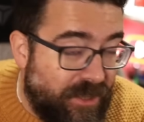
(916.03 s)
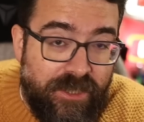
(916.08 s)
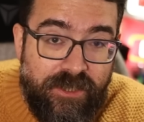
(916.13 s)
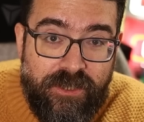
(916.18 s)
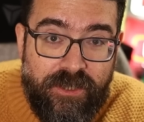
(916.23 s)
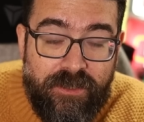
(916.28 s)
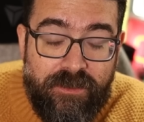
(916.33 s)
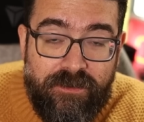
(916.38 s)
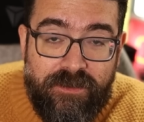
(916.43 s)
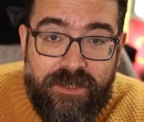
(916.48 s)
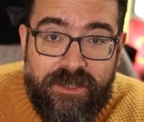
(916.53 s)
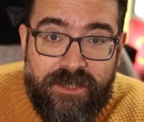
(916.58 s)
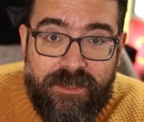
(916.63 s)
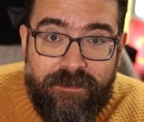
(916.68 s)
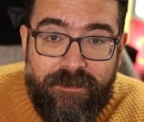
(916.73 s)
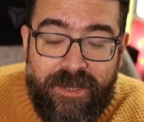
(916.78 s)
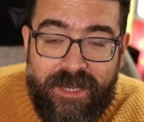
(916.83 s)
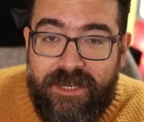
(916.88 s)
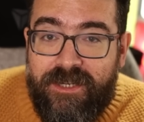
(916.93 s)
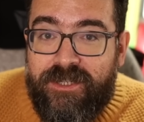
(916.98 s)
did use
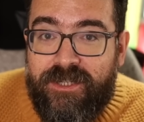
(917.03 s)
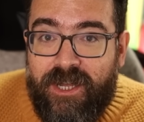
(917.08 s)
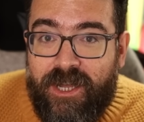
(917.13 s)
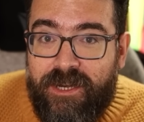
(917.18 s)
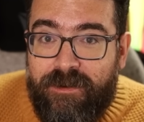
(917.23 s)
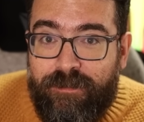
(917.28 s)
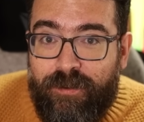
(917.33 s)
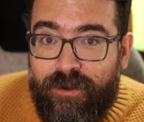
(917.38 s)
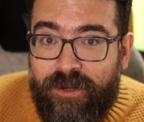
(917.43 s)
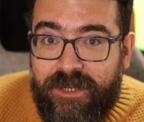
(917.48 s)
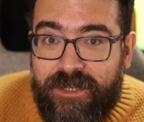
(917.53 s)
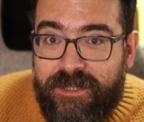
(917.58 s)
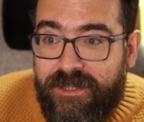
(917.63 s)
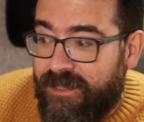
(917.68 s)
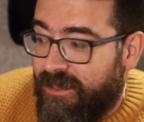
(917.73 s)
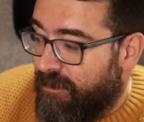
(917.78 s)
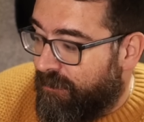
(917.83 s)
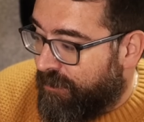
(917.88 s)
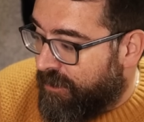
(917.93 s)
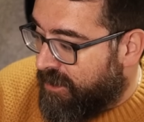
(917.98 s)
some insider
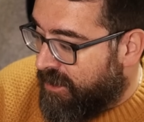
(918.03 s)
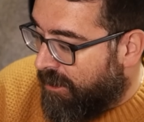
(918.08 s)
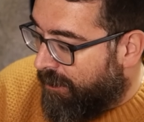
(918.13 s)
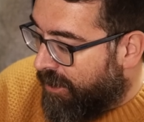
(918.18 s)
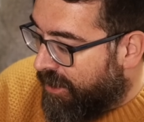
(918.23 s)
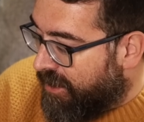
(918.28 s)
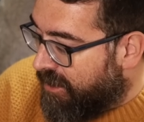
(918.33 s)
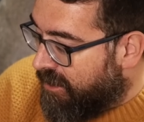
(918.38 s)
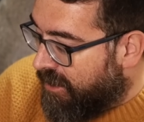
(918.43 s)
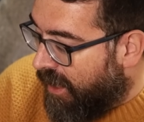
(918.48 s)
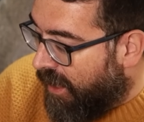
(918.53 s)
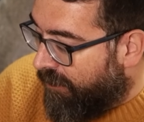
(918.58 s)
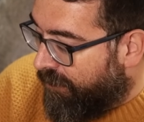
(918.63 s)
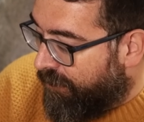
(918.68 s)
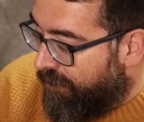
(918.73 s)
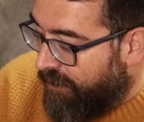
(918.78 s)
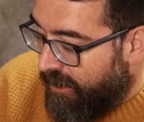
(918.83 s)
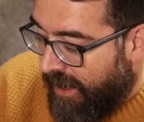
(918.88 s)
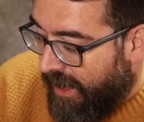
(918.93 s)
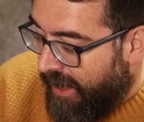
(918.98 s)
points for some of the
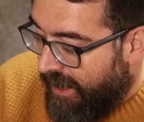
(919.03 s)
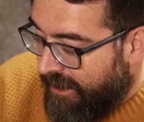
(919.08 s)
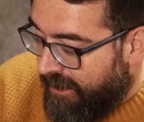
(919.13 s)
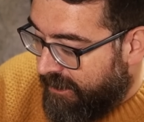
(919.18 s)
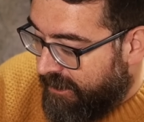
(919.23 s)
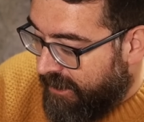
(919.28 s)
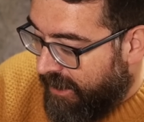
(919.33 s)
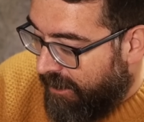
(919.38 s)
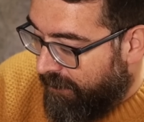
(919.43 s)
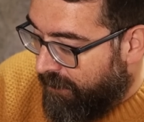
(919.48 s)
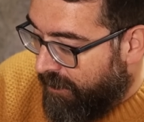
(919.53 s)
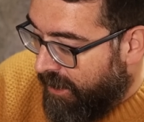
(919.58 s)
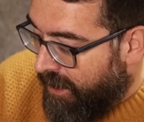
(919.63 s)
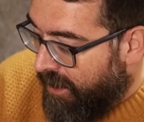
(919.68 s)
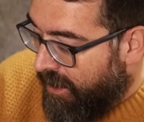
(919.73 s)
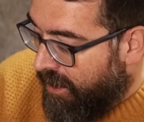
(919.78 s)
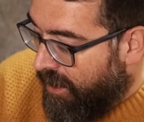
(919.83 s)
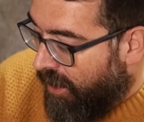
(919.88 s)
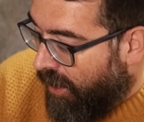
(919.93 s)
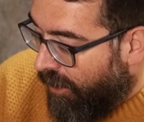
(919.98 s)
stuff, and
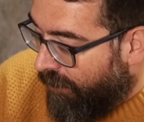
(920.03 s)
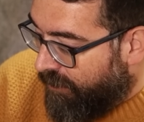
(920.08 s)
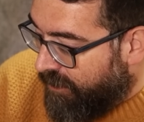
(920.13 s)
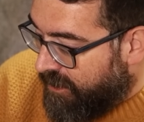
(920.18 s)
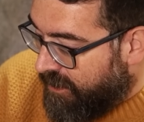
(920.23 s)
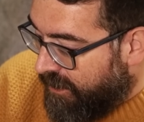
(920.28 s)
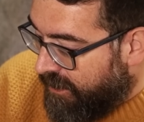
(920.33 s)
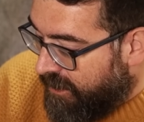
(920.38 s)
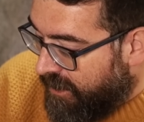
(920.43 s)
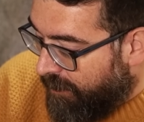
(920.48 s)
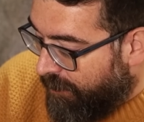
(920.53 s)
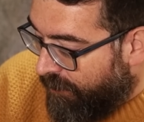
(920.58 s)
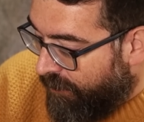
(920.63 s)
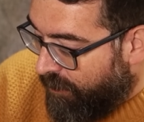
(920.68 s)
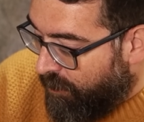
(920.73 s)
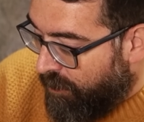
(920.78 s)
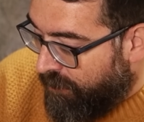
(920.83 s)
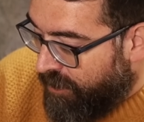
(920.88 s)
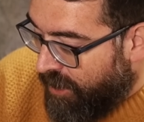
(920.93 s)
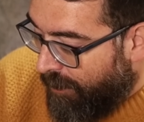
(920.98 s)
obviously some of
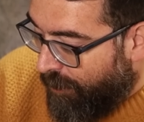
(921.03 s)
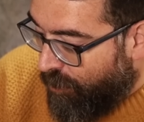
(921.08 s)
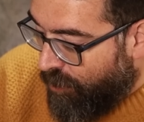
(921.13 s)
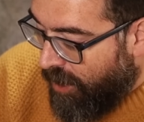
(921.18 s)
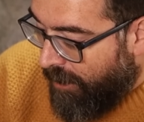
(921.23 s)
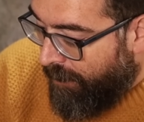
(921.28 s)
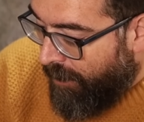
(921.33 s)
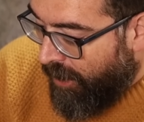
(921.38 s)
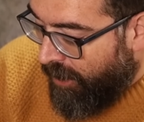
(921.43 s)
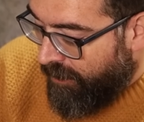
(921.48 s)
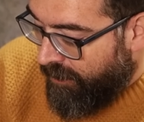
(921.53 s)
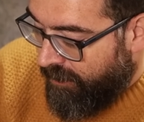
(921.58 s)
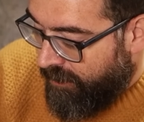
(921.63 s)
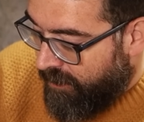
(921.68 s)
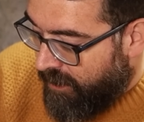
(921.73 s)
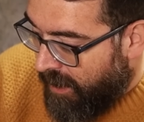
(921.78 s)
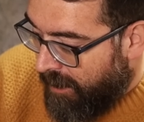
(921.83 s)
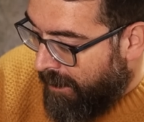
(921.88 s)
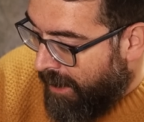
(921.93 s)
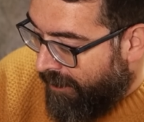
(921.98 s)
it we've doubled up on,
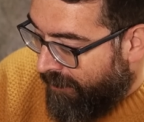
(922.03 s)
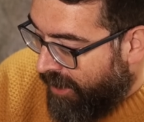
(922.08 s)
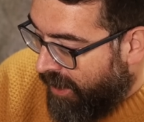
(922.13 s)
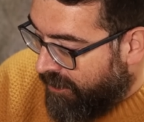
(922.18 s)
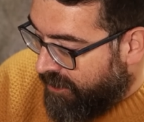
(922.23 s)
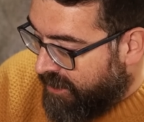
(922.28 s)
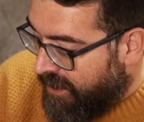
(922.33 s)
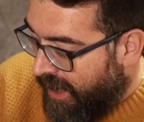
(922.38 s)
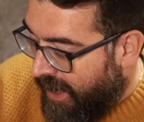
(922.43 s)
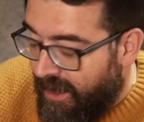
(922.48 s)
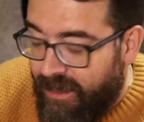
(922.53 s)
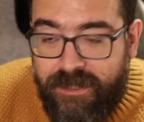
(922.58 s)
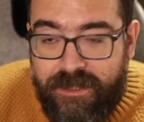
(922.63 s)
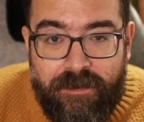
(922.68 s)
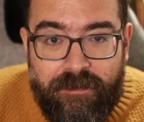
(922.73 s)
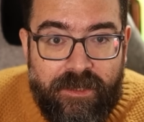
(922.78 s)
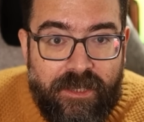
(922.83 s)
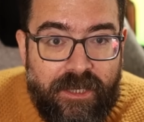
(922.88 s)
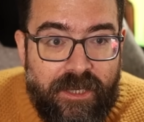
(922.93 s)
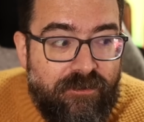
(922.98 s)
the Mario set,
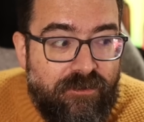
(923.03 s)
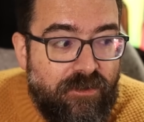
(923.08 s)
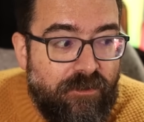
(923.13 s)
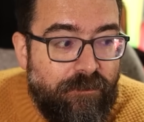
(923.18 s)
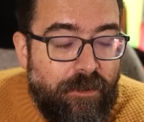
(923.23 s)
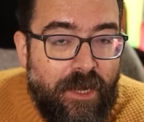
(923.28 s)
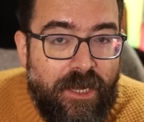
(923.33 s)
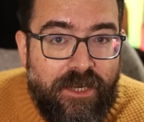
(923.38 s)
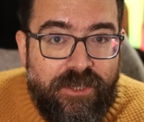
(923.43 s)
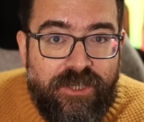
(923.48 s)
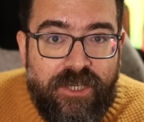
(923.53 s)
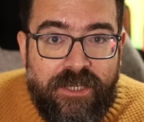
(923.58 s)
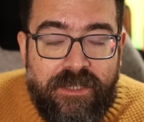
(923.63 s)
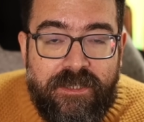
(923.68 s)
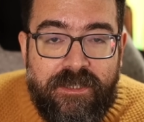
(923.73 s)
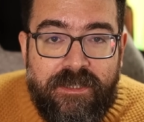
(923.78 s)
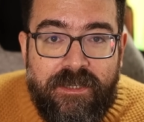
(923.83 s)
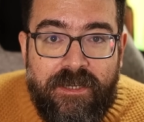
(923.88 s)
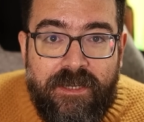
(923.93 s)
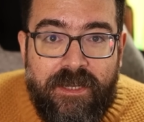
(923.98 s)
some of the gifts we've
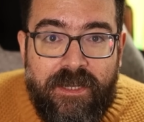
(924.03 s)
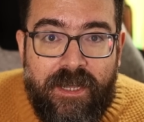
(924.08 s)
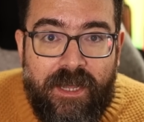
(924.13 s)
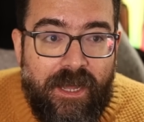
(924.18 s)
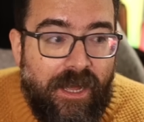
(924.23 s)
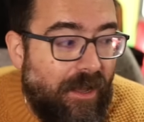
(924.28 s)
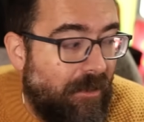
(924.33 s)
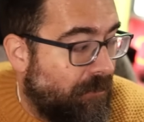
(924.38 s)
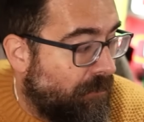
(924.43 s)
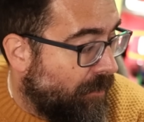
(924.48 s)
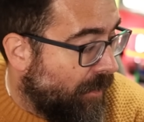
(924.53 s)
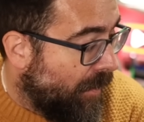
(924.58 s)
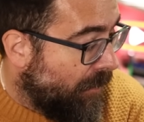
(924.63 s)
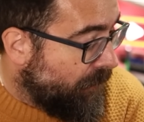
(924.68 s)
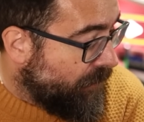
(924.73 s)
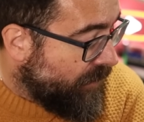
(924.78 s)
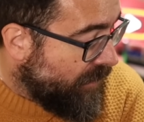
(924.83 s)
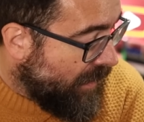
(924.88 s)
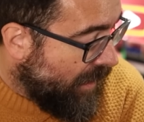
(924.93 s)
purchased. But